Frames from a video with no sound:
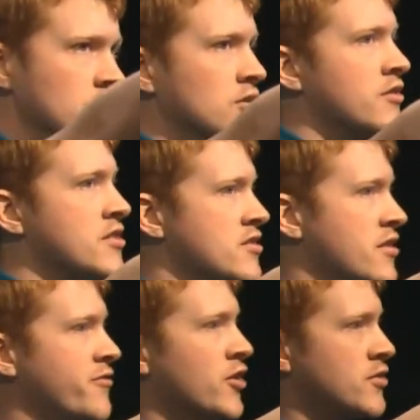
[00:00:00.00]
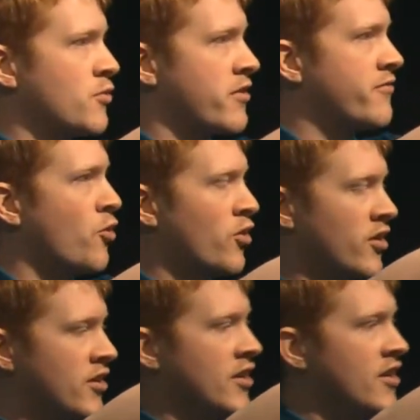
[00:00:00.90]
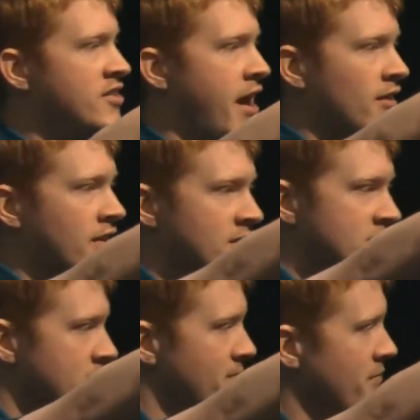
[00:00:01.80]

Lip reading: or this is the foot with 4 talons.